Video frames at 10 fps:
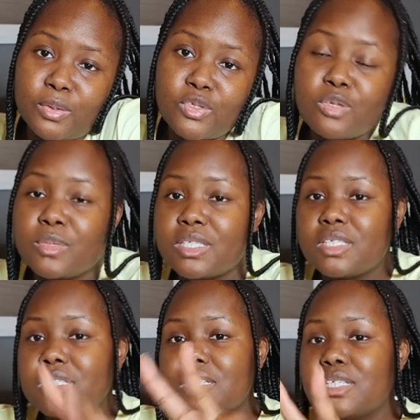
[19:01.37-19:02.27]
own two
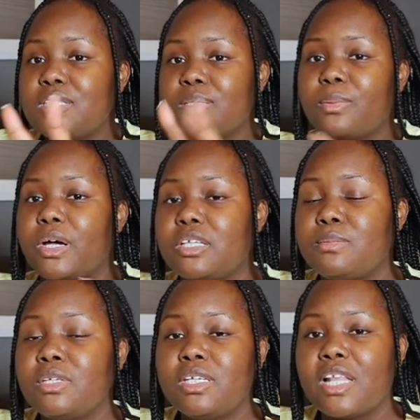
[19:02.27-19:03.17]
businesses, Surprise
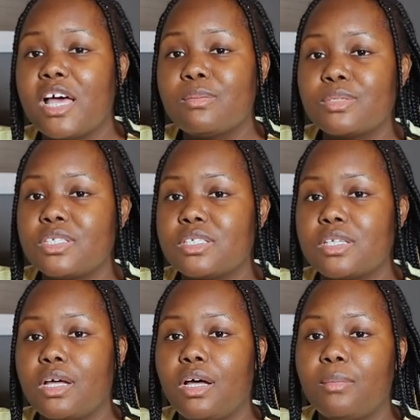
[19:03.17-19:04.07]
Beauty Labs, which
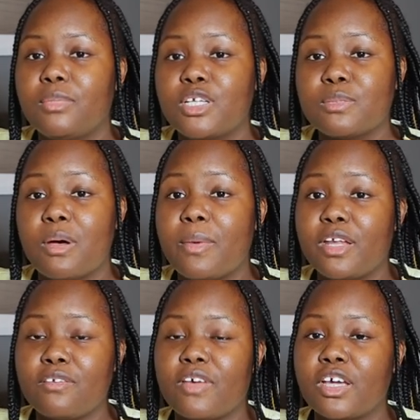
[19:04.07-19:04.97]
is a small
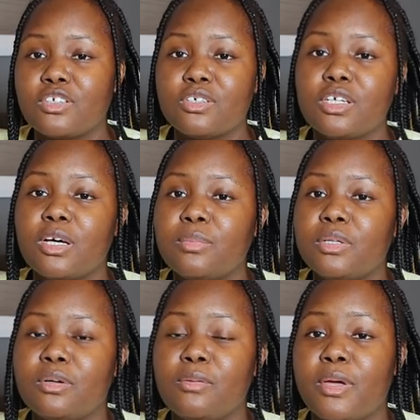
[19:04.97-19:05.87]
manufacturing
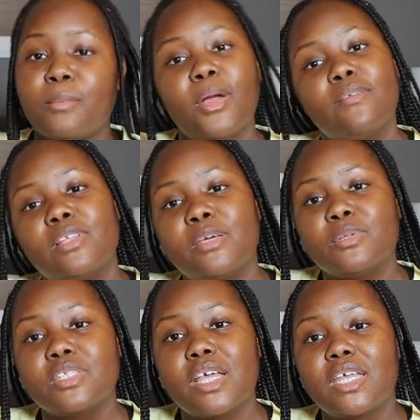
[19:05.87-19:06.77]
company where we make private
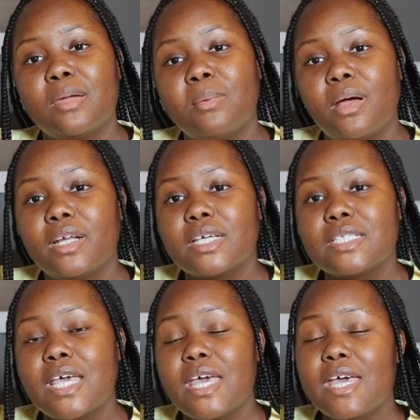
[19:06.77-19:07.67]
label skincare
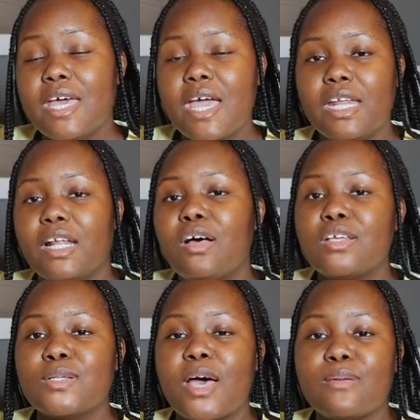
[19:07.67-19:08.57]
products. And I
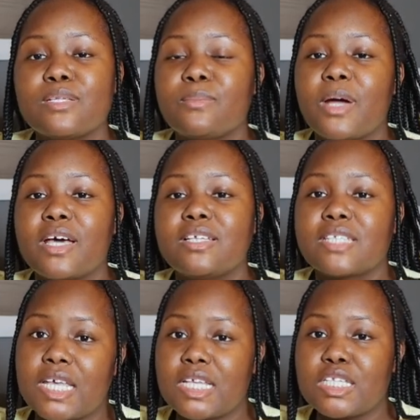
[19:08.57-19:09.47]
also have
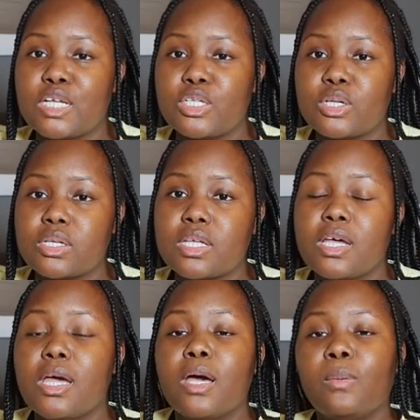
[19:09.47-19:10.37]
Surprise Skin Essentials,
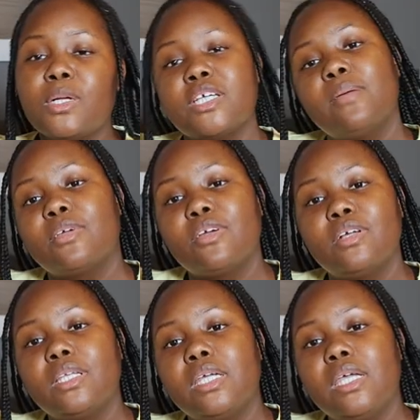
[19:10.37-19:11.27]
which I'm
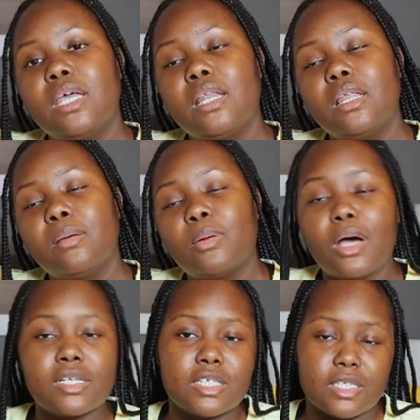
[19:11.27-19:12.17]
currently in the
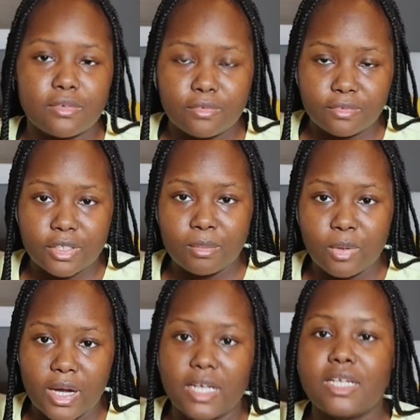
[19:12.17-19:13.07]
process of
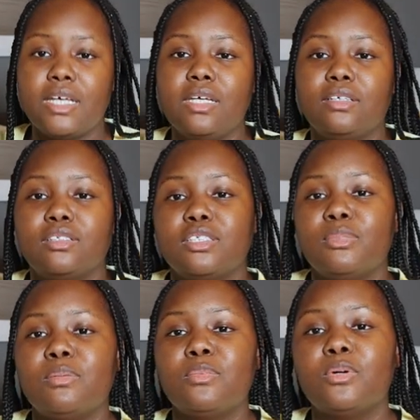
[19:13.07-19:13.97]
rebranding to
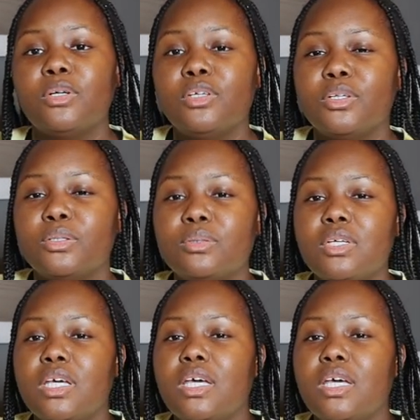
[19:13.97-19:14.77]
be more, you know,